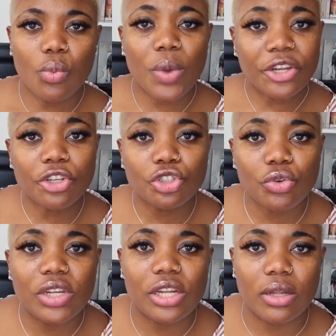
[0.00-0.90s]
When you
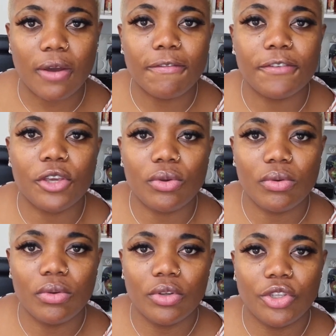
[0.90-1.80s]
truly love
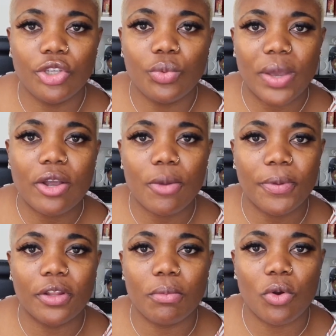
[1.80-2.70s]
you, you wake up
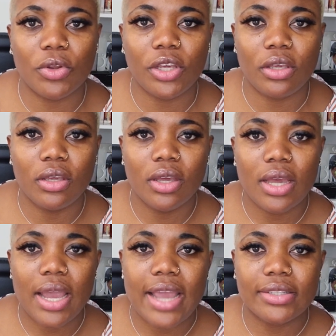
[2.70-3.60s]
in the morning
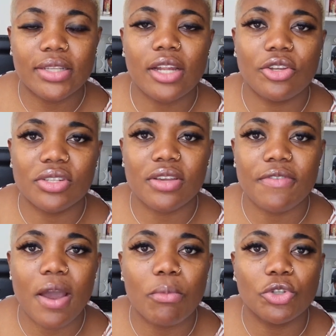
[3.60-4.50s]
and tell yourself
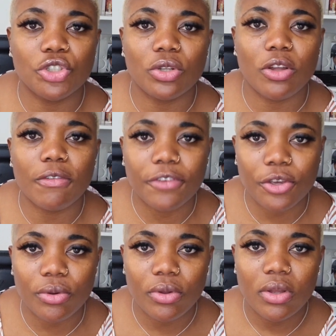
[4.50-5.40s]
how much you love
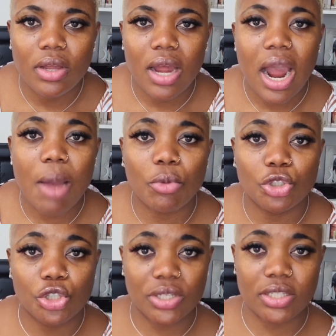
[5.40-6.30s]
you, how
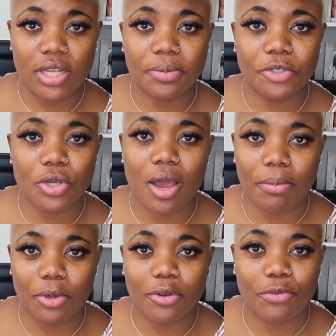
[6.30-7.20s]
much you accept you, how
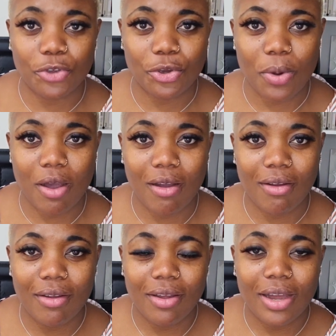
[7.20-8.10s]
beautiful you are.
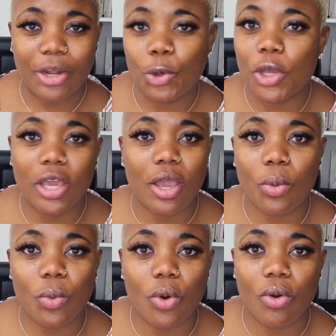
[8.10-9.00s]
I don't care
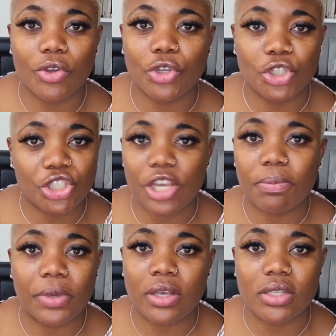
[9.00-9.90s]
what your
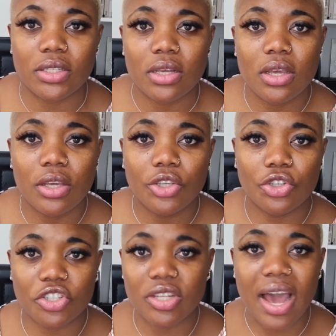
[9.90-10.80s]
shape is,
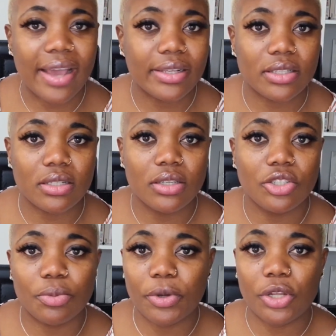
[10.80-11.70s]
your size,
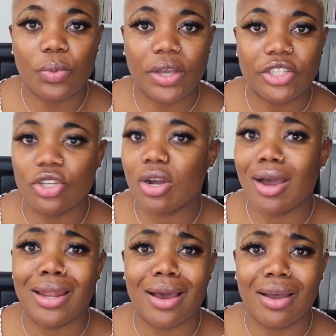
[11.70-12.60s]
your body weight, your
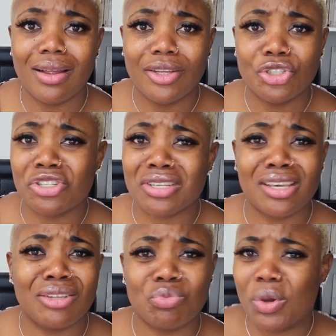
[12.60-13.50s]
color, your
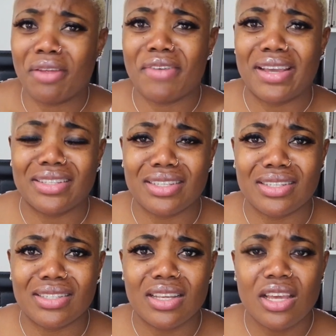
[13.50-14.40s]
skin, whatever it
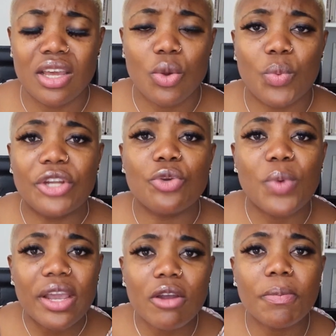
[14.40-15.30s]
is. When you
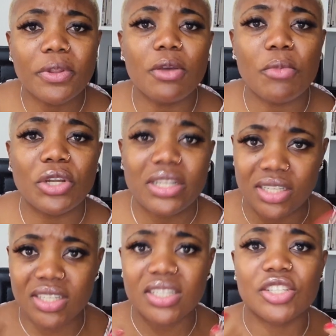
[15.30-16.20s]
wake up in the morning,
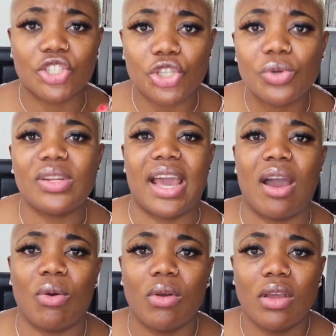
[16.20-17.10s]
this is you
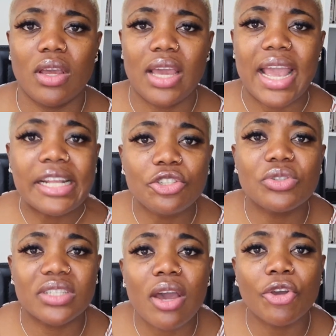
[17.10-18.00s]
now. And you
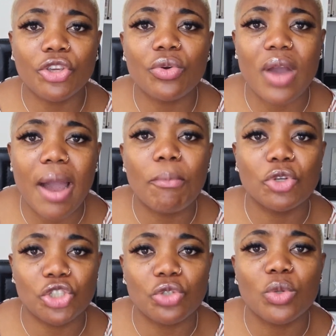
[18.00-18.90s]
tell you how
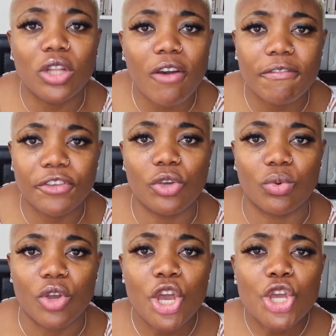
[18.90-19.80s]
much you love
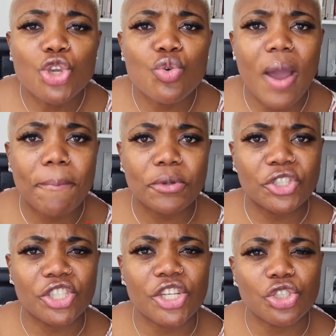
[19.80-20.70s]
you. You
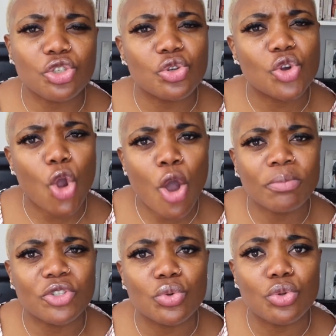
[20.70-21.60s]
appreciate you. You
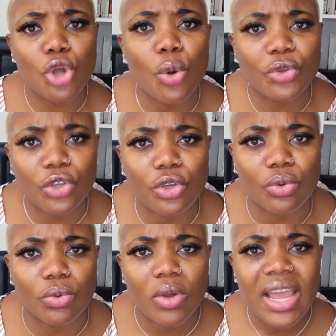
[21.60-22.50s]
come to know
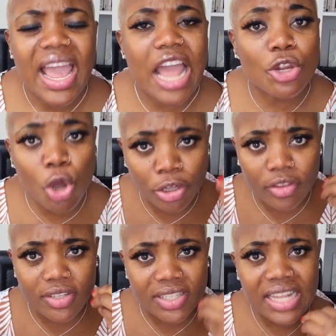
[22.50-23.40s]
you and
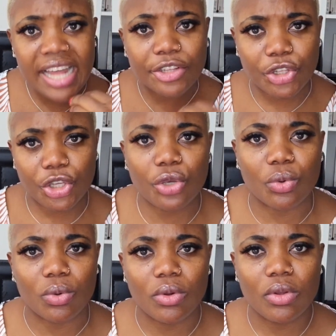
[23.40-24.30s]
understand you.